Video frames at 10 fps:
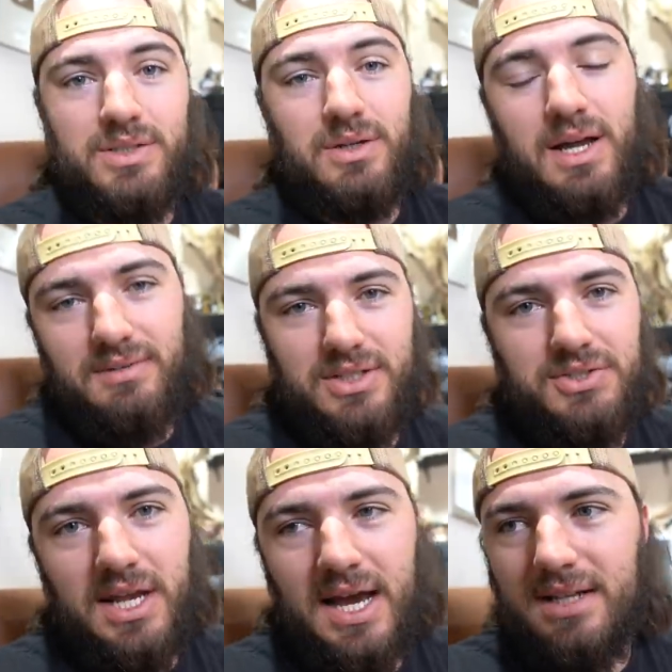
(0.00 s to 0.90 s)
also have a
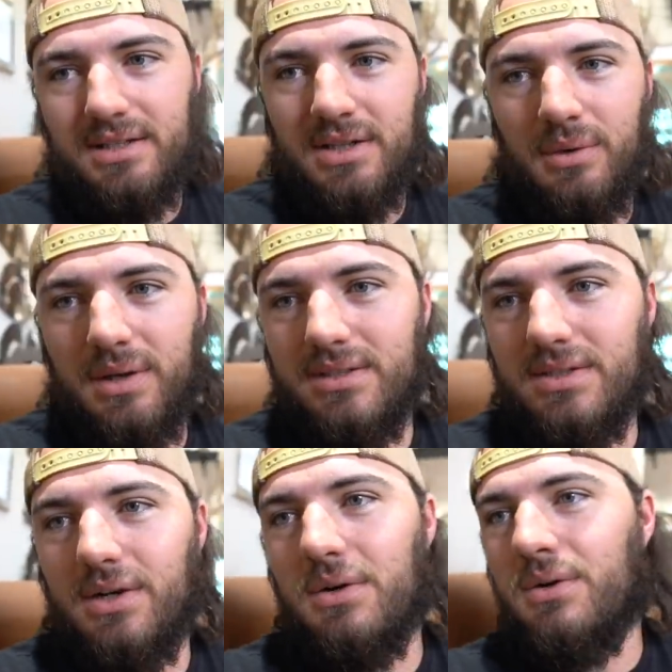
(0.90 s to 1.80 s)
chat going,
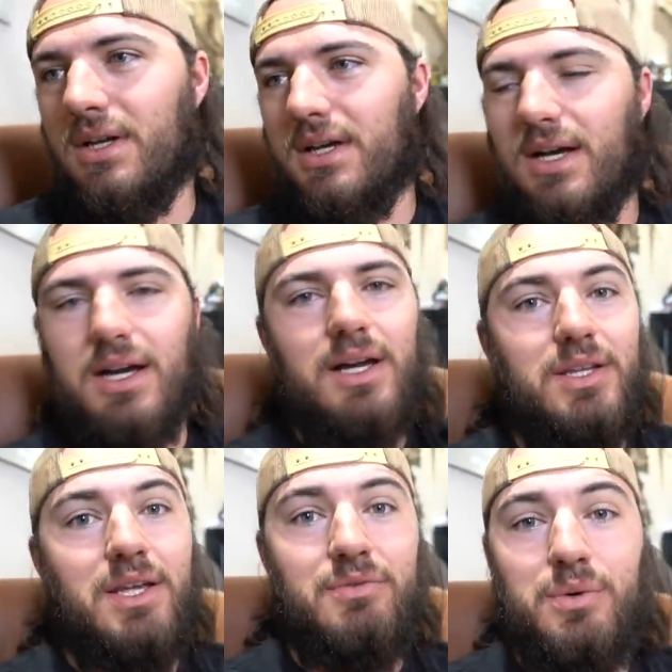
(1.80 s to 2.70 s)
so uh,
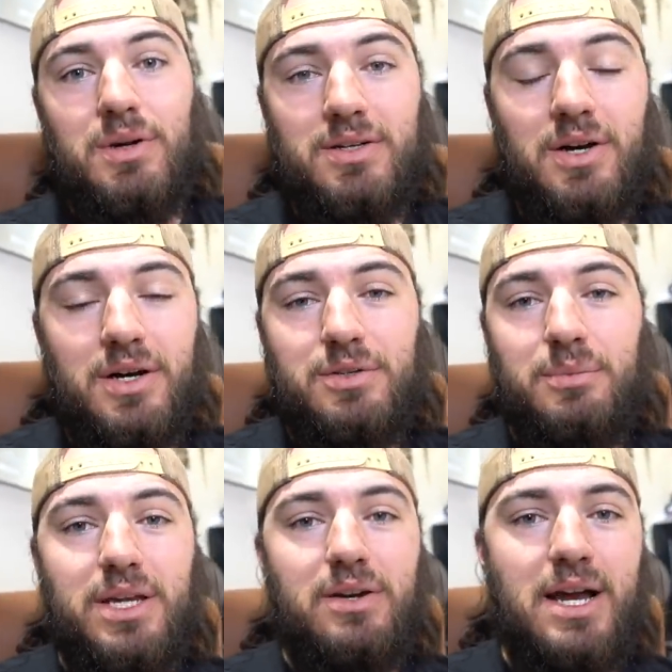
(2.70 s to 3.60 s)
if you want to talk to
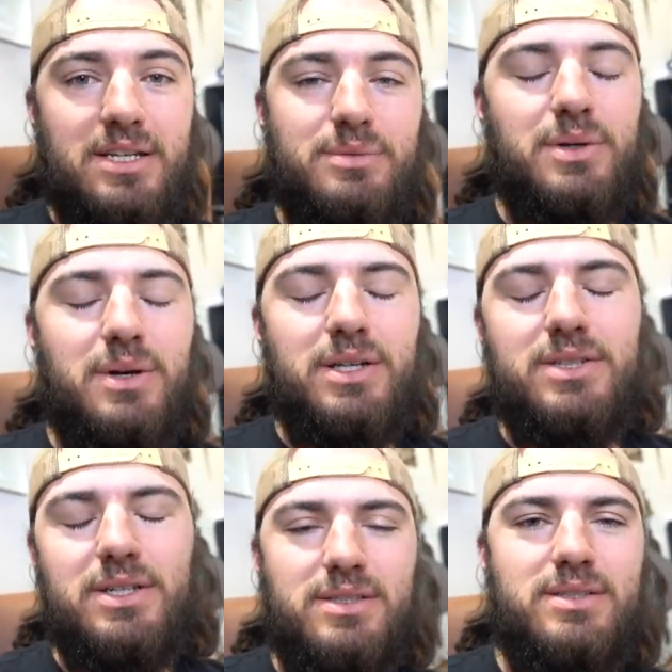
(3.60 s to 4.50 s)
me or ask me
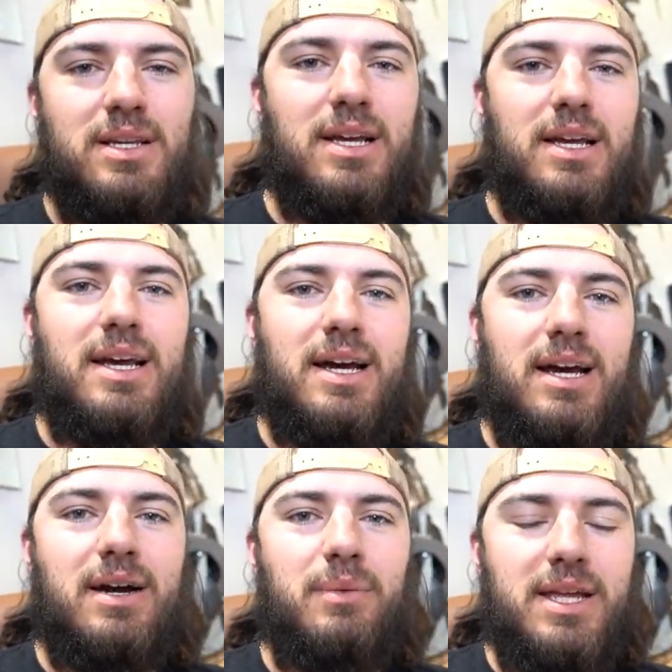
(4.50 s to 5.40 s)
questions,
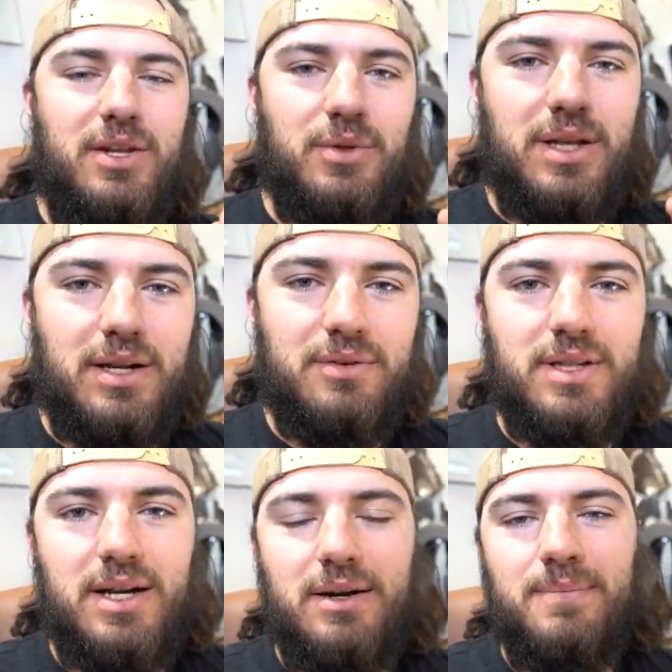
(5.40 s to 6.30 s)
uh, we can do that over
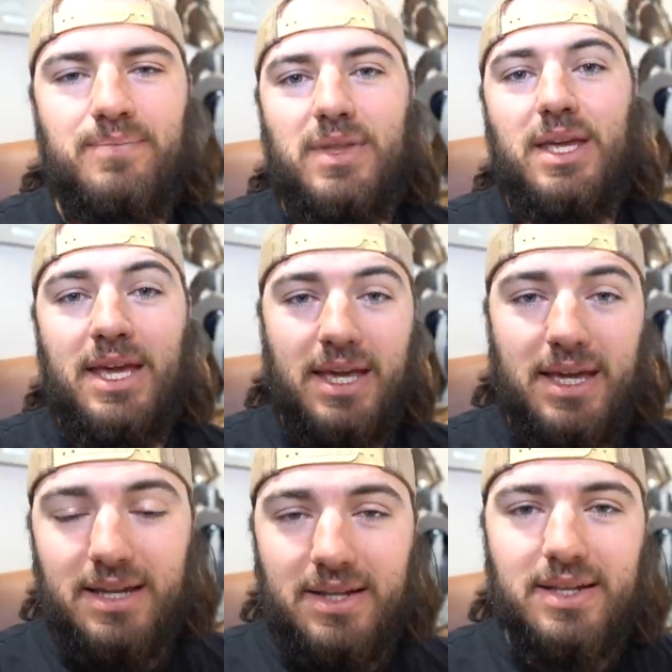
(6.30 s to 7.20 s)
there.
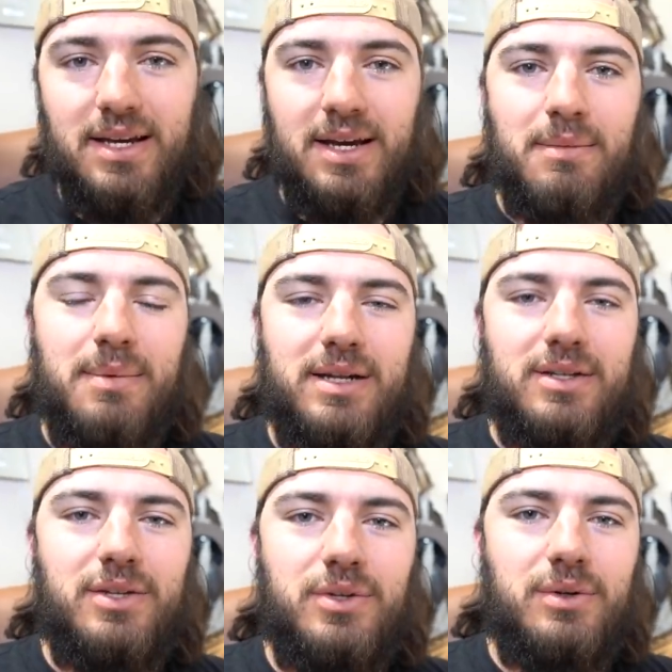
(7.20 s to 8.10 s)
And I'm about
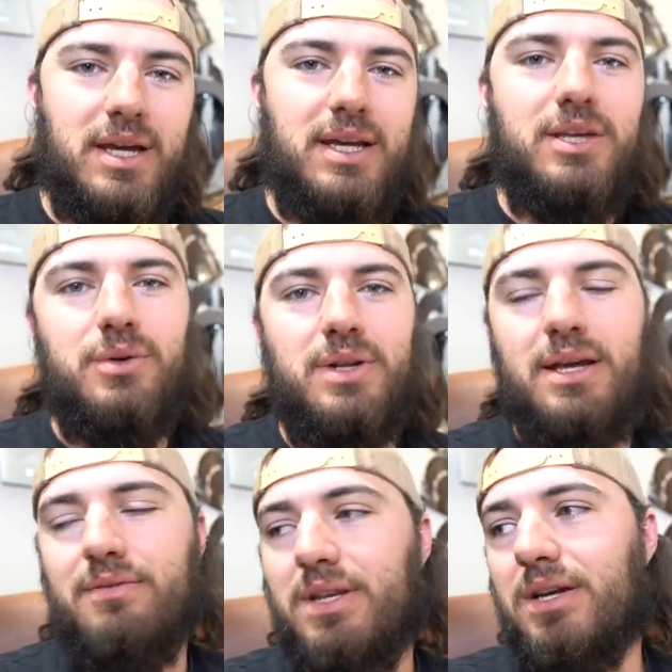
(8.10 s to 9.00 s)
to do a Q and
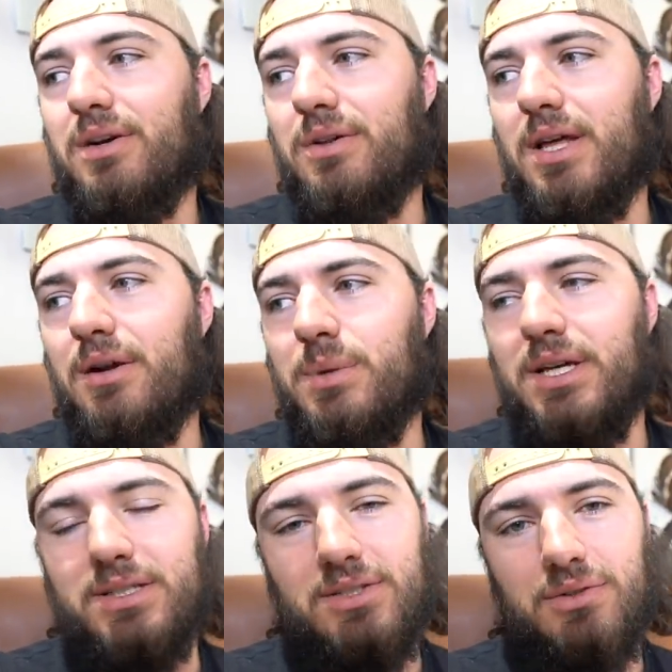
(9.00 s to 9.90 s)
A video that'll be
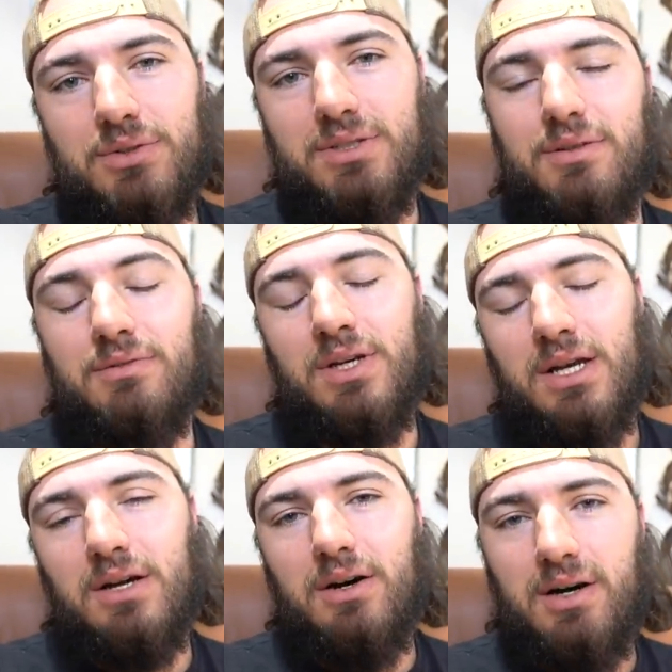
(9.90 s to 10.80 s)
exclusive
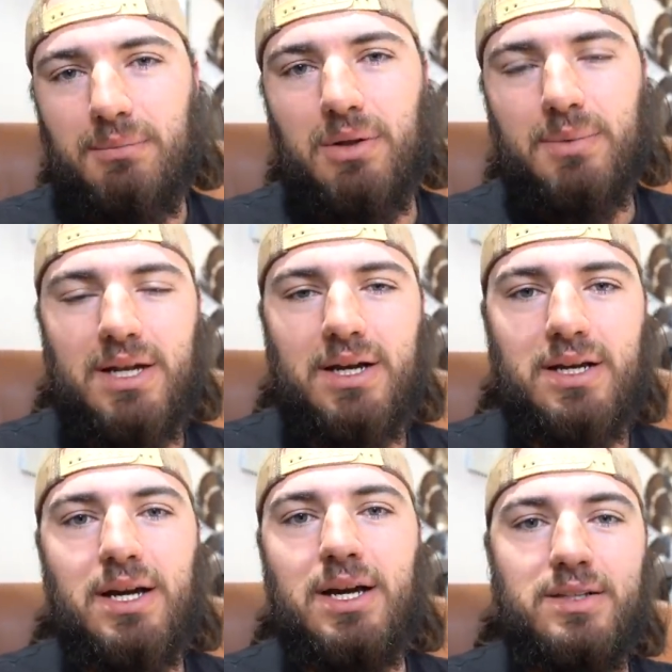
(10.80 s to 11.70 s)
on Mullet Man
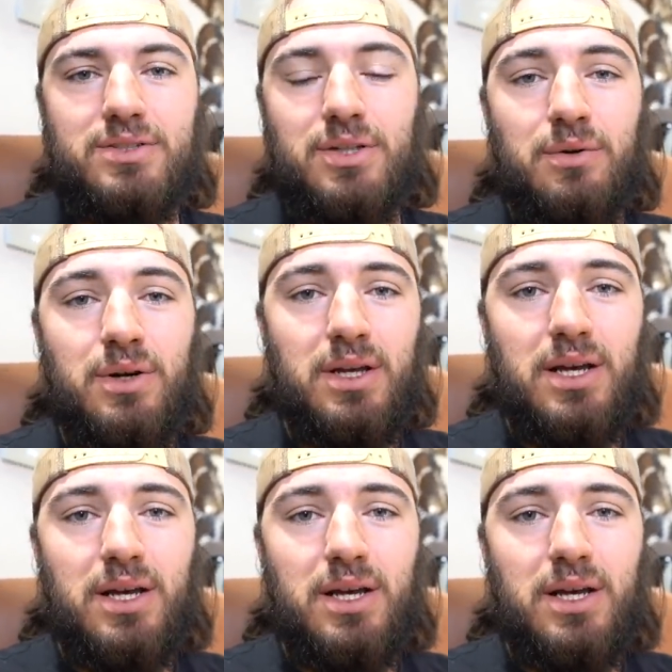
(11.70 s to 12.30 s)
Uncut. So